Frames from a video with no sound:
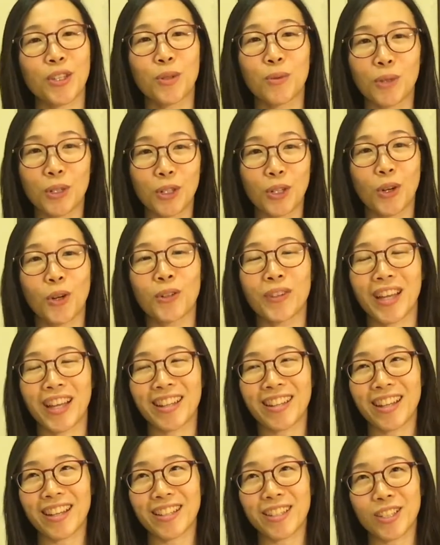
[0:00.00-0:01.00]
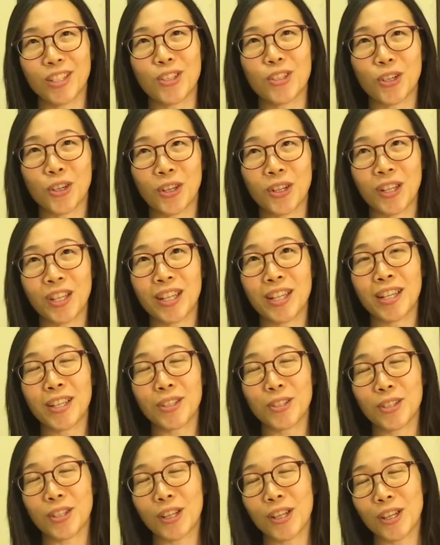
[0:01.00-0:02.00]
you will know then that this journey
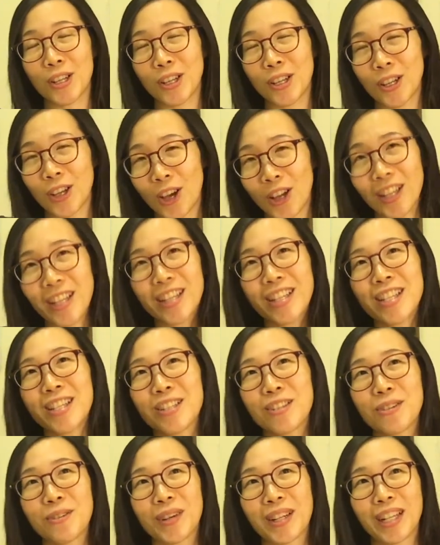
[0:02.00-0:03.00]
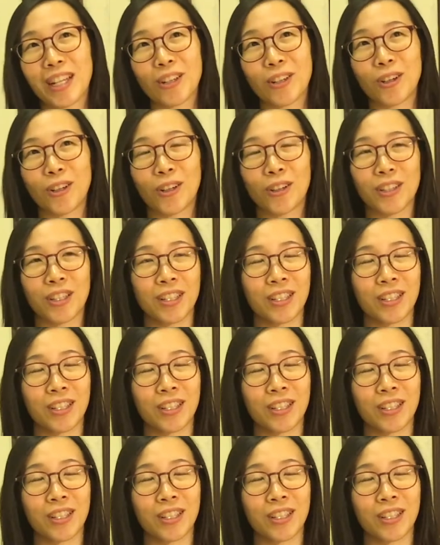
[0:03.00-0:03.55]
is not an easy one at all.